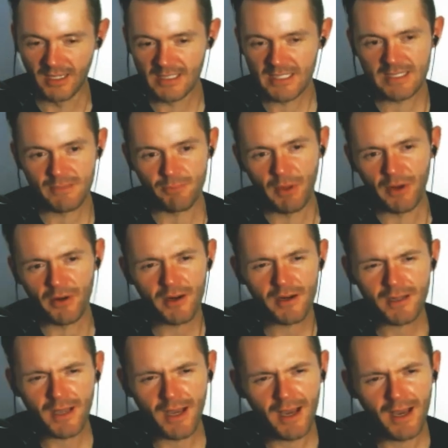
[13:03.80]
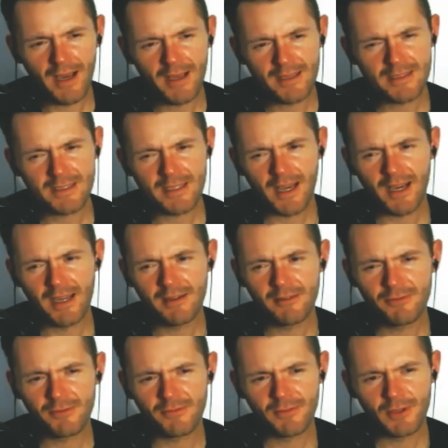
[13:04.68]
spirit guides kind
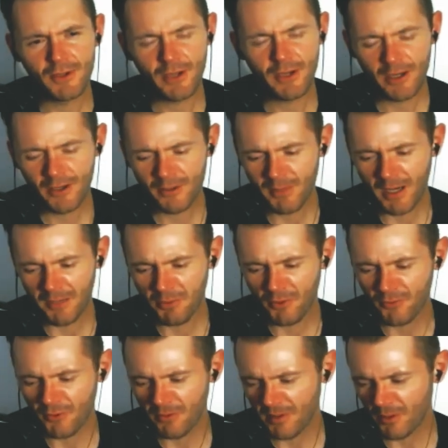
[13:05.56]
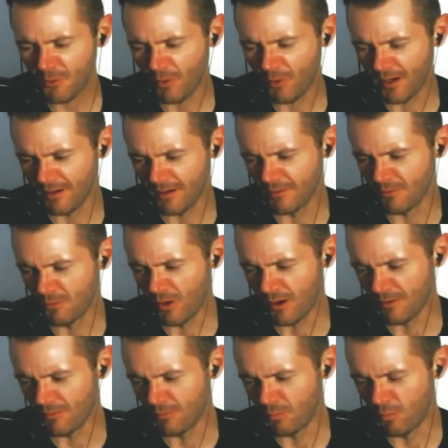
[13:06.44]
of you hear about performing, where
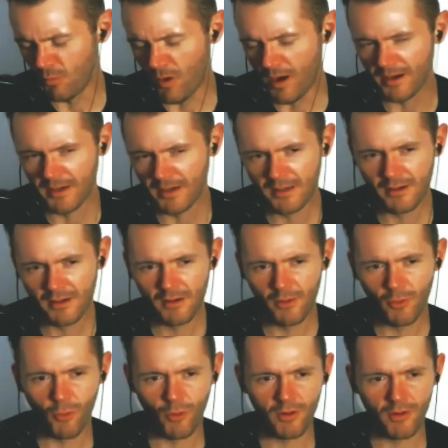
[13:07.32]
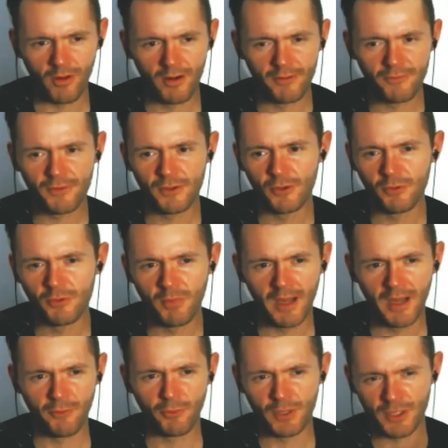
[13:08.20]
one or a few
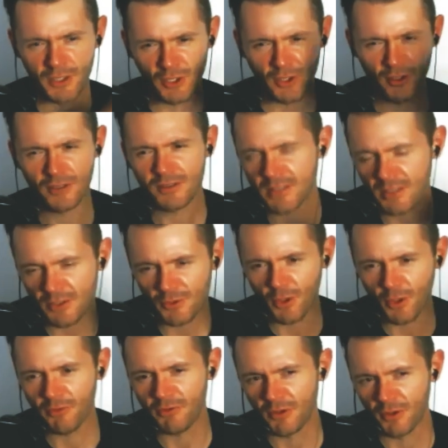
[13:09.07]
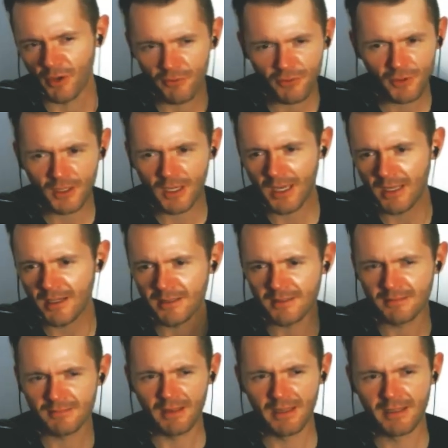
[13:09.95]
might recur to you over and over
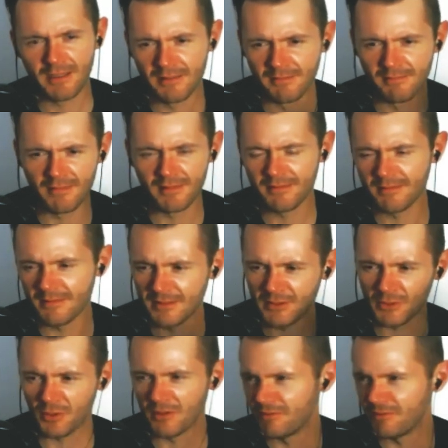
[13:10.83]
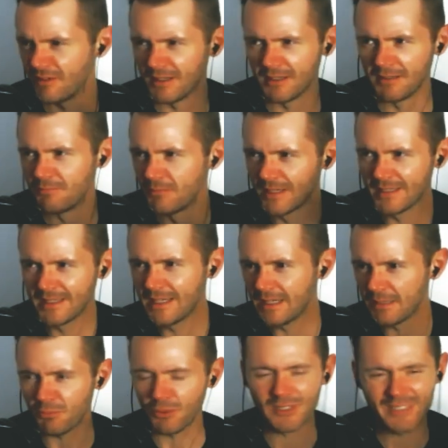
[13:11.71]
again in sort of a
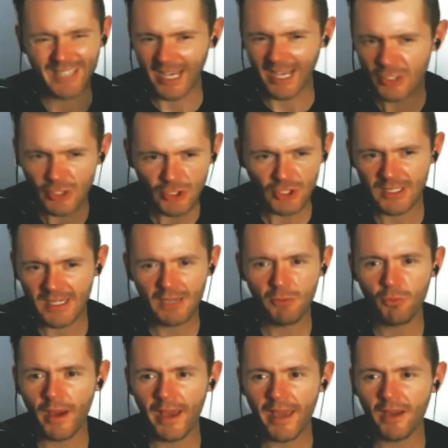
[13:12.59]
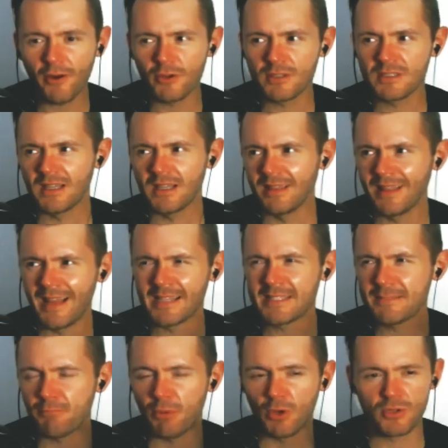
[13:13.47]
protection-y way, or is it
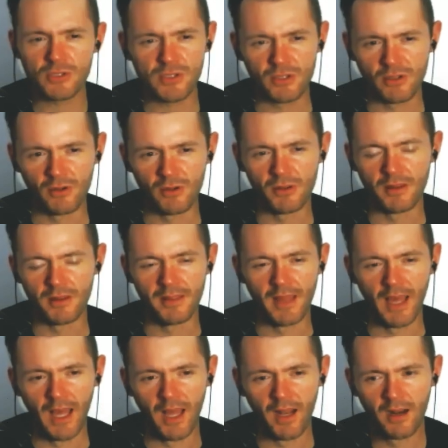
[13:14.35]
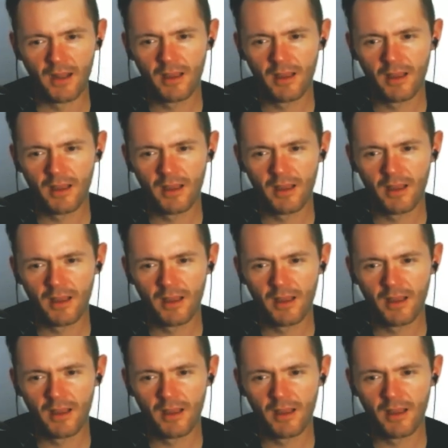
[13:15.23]
less personal than that?